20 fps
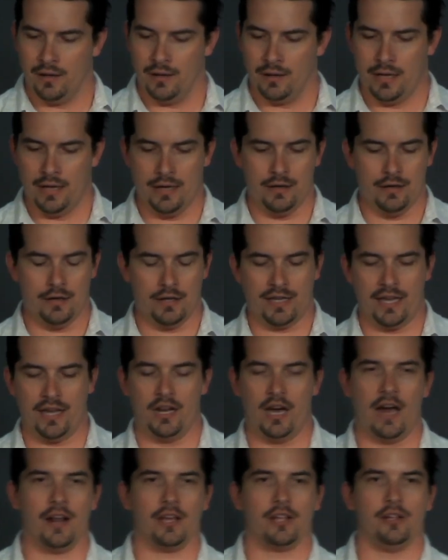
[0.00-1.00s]
In
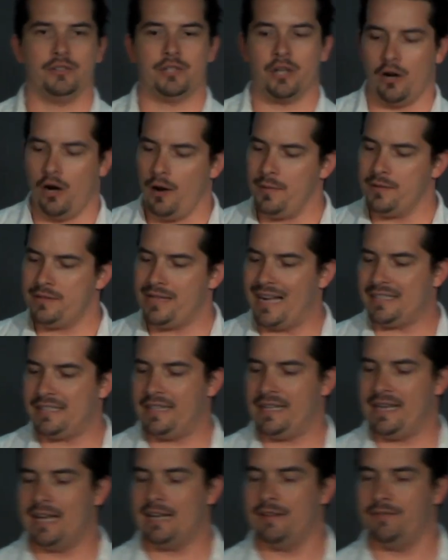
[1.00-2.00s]
canonical terms, that's
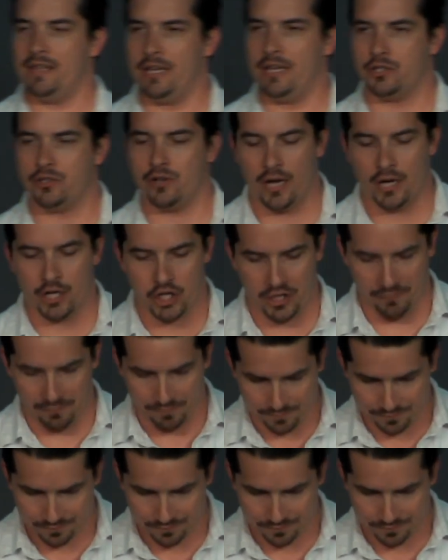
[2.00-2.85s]
the end of the introduction.